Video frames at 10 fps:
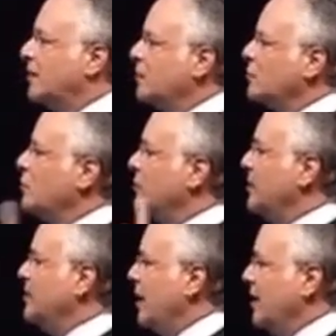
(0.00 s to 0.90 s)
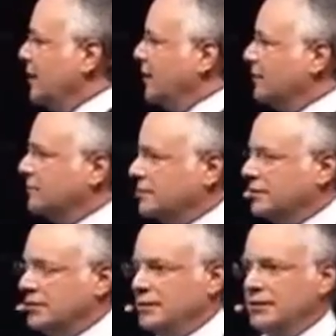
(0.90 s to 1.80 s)
and you should be taking it.
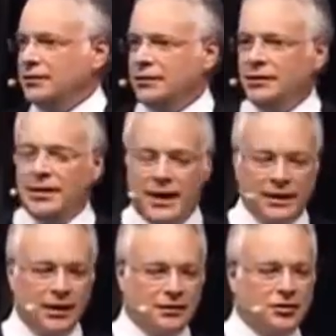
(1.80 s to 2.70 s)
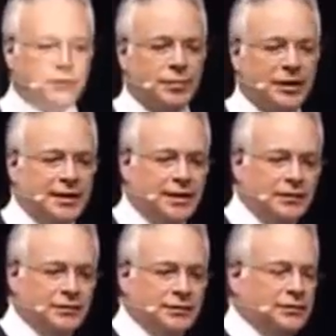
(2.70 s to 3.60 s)
And I'll explain
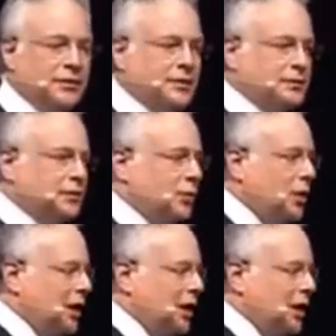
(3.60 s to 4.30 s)
it in a little